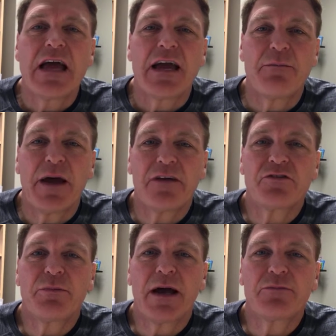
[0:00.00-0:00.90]
And Pastor
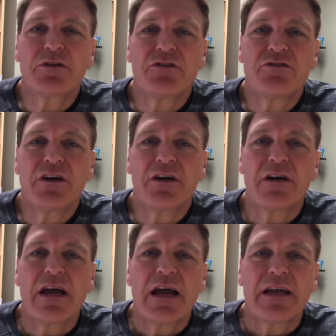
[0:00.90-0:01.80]
Bob's going to share
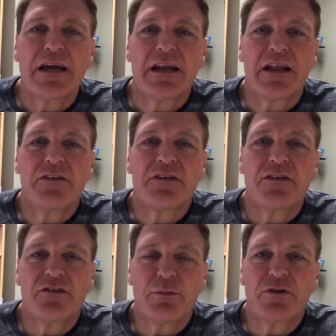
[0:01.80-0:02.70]
yet another
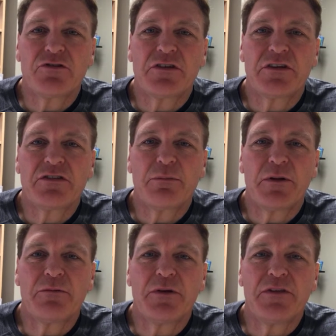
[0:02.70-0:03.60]
spiritual
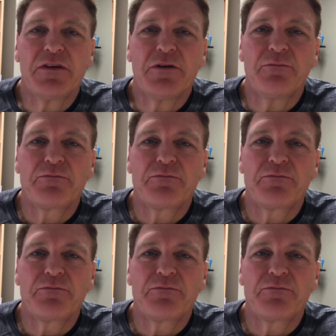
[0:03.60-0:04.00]
discipline with you.